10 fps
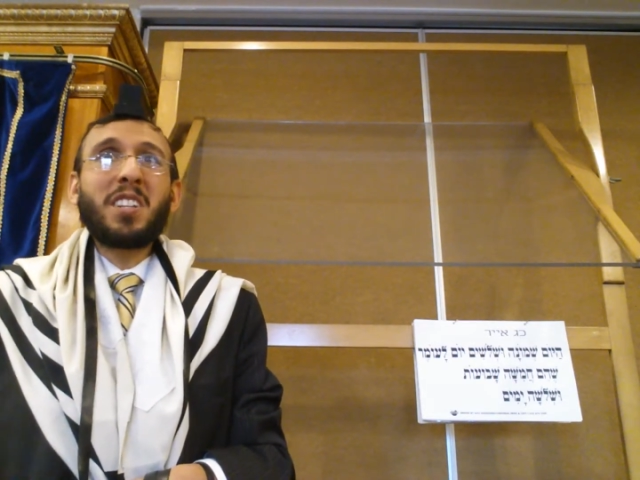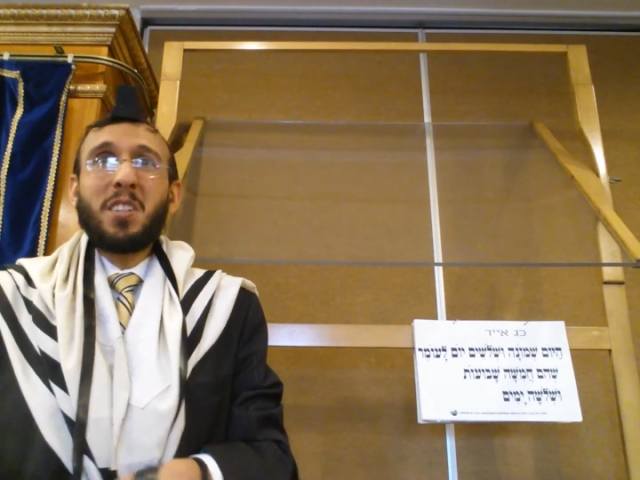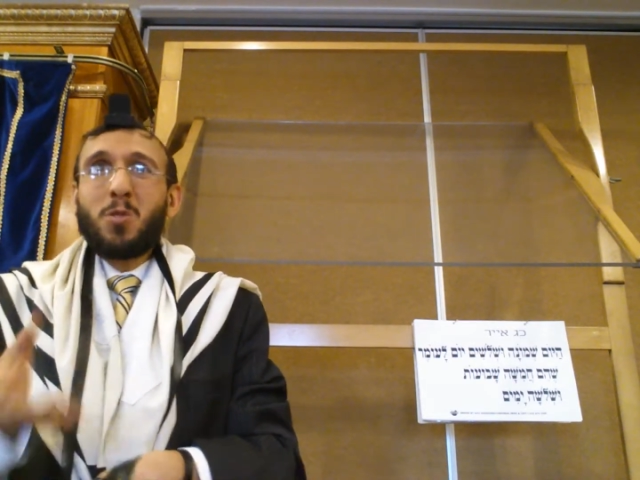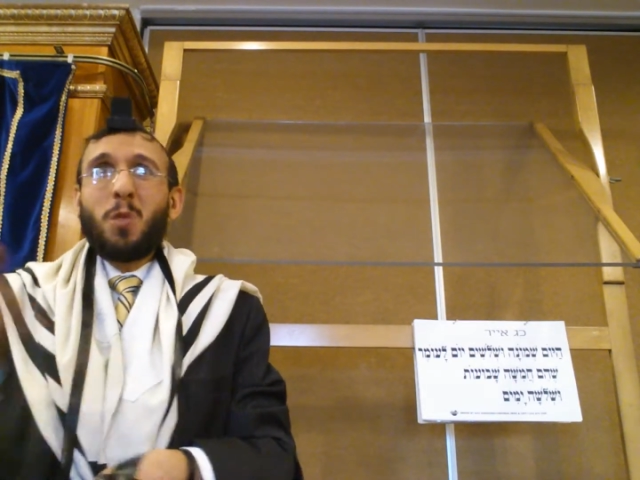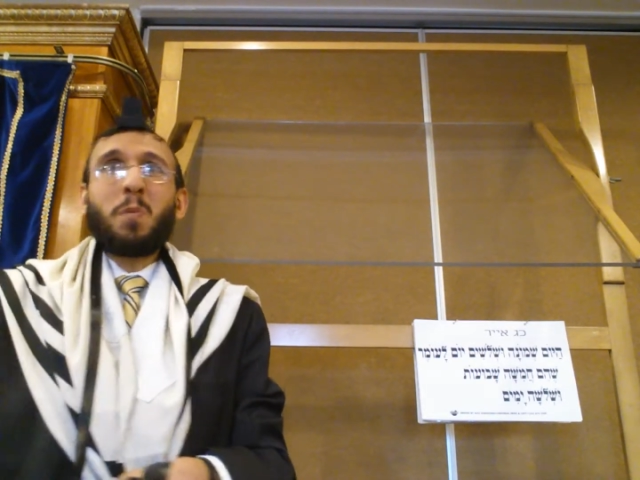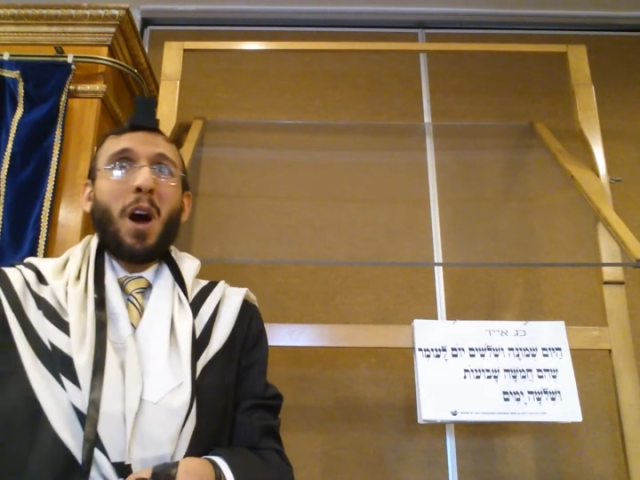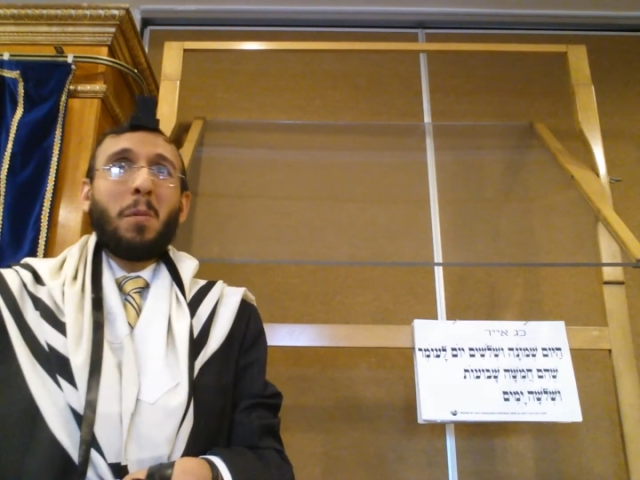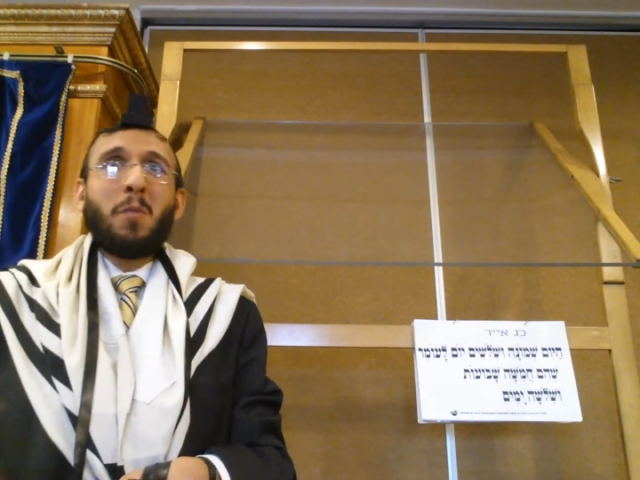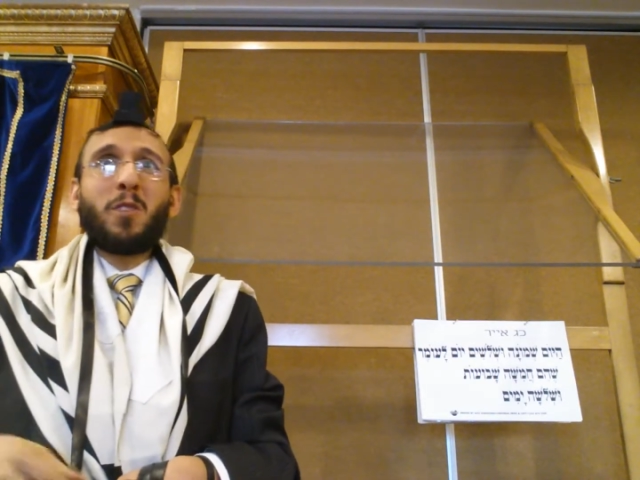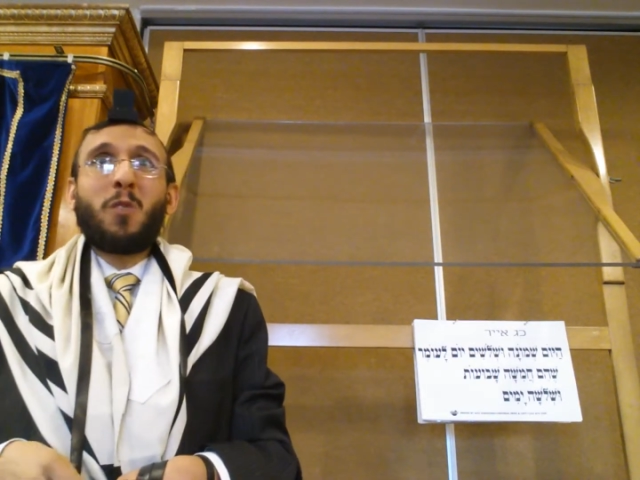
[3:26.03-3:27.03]
There is no
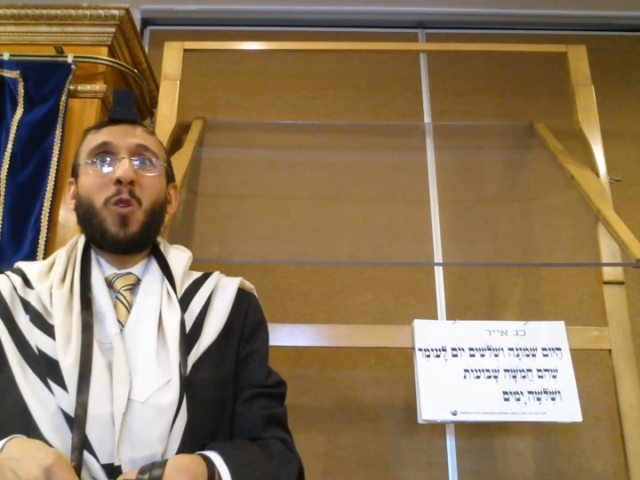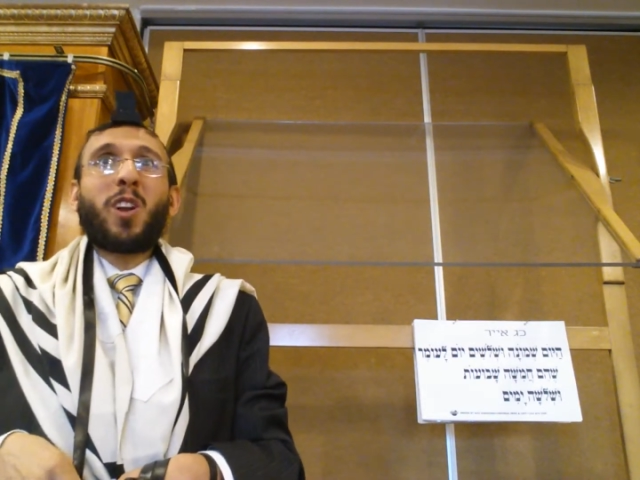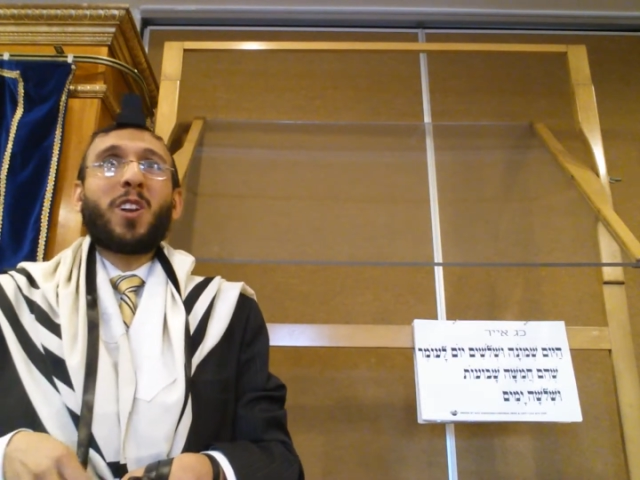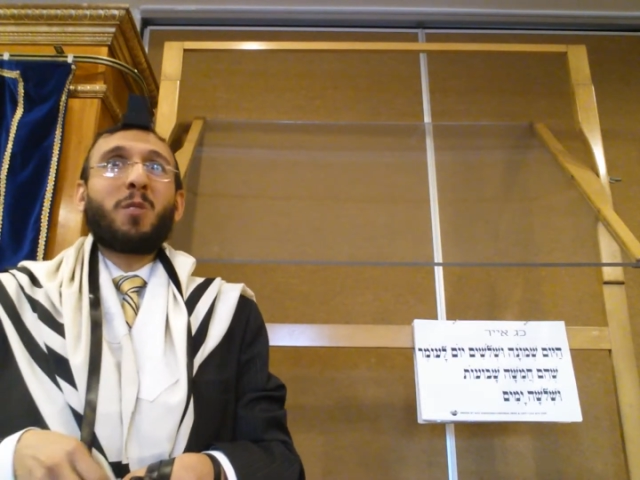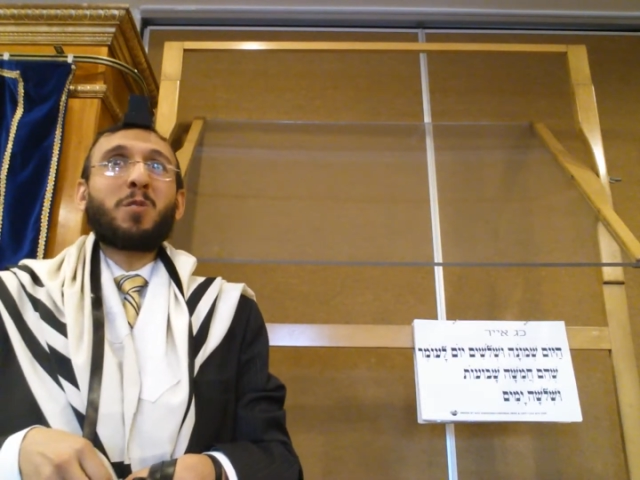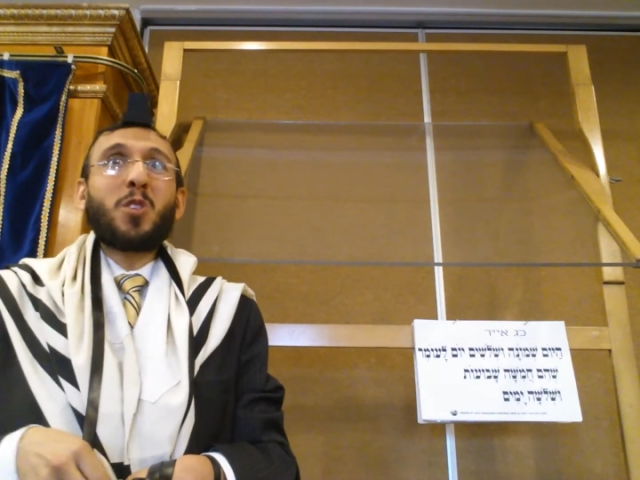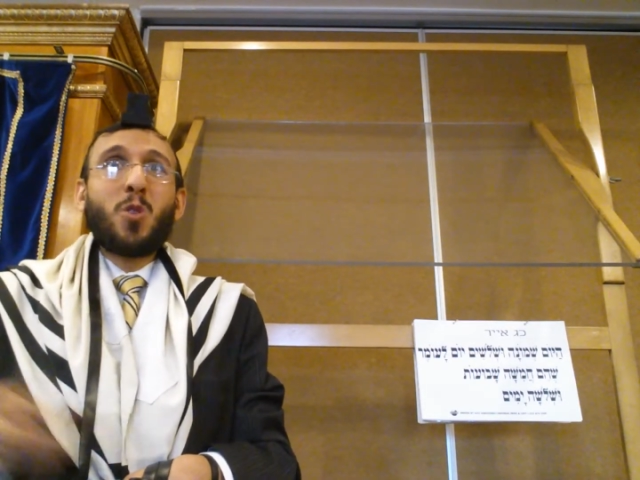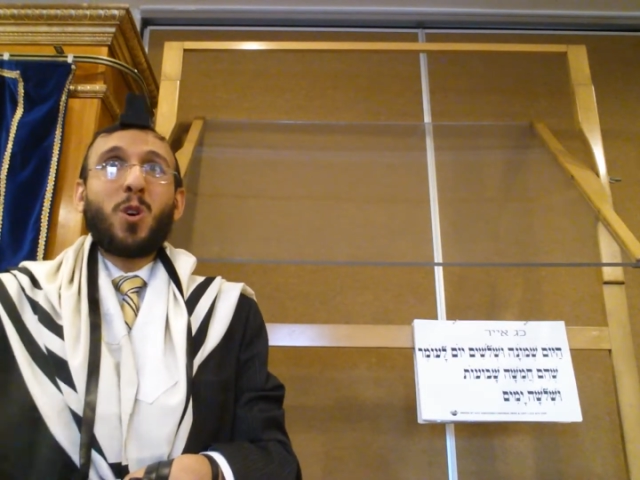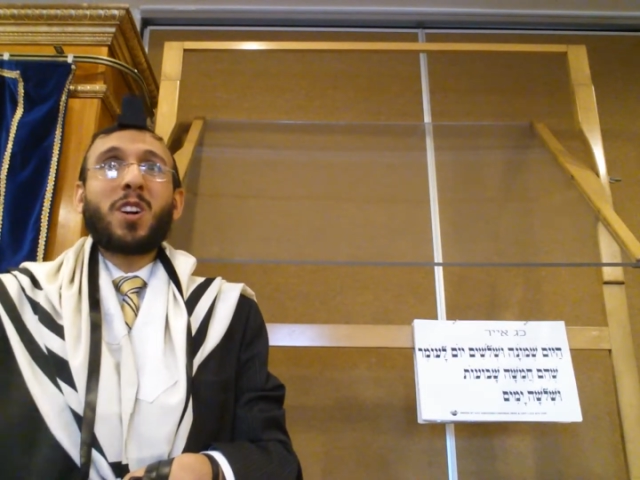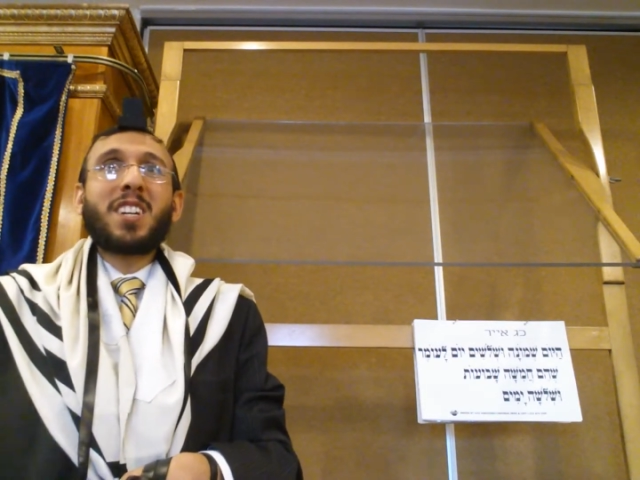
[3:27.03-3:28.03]
problem with the water of New
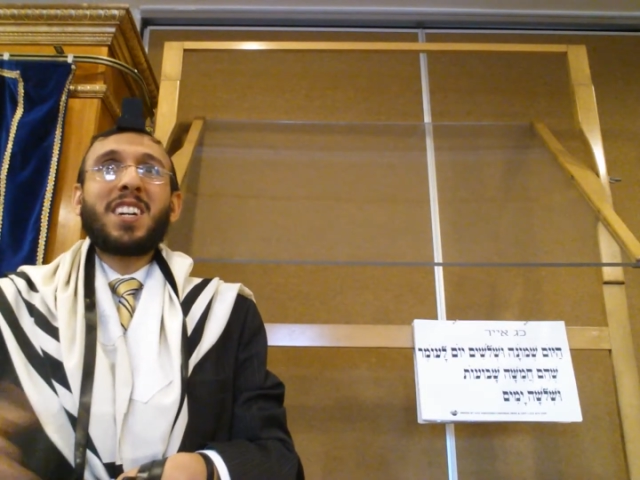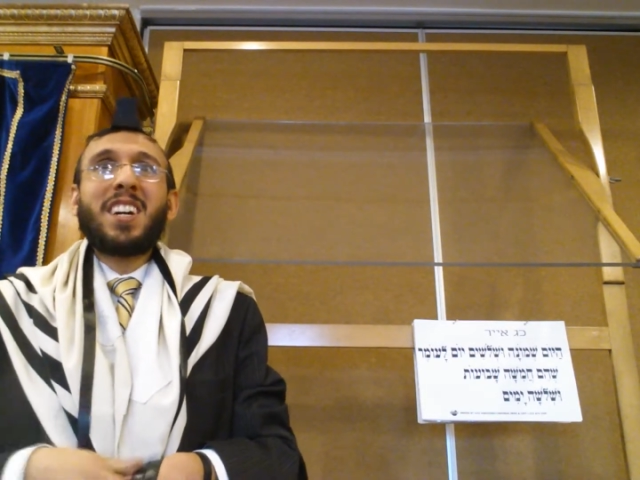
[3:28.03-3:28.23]
York.